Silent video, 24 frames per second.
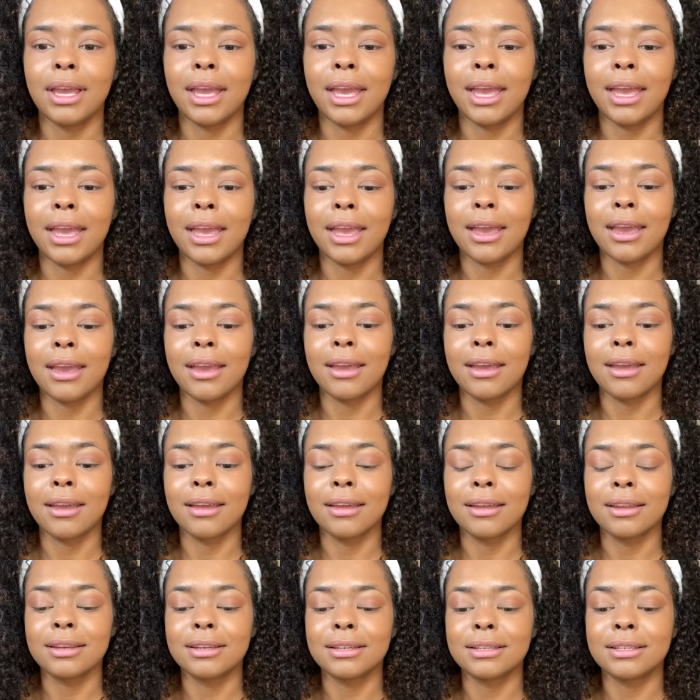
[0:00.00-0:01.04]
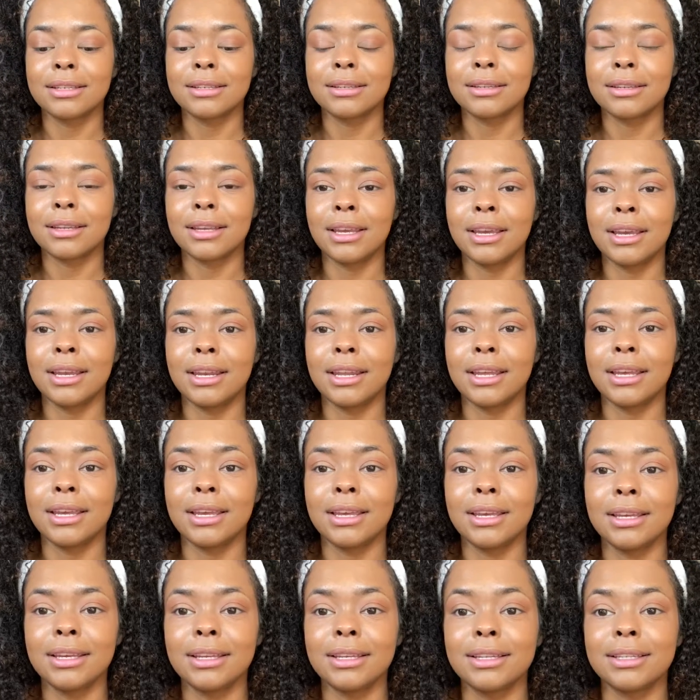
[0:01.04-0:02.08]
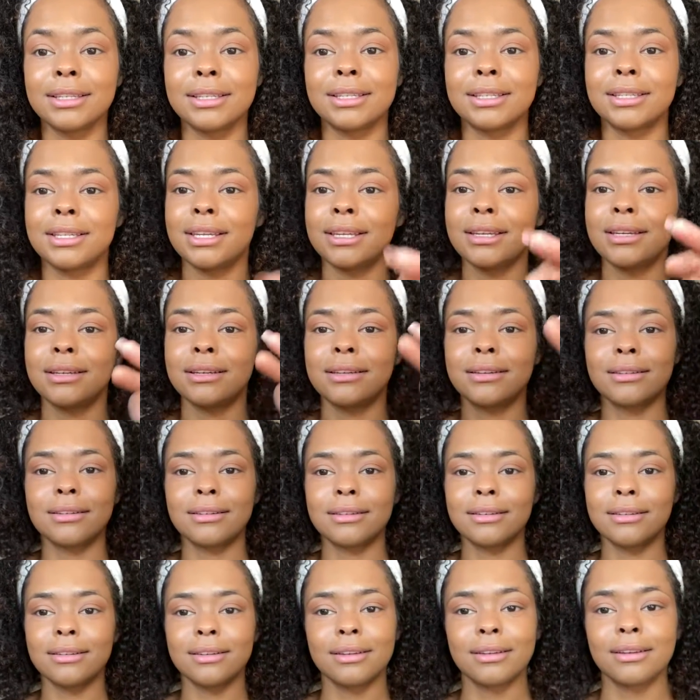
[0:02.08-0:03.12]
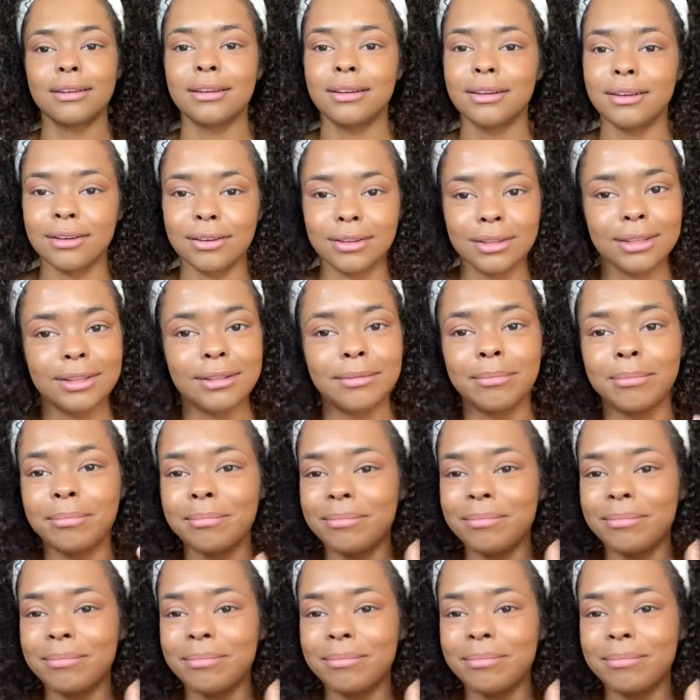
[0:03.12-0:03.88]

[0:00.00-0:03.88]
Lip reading: and it is the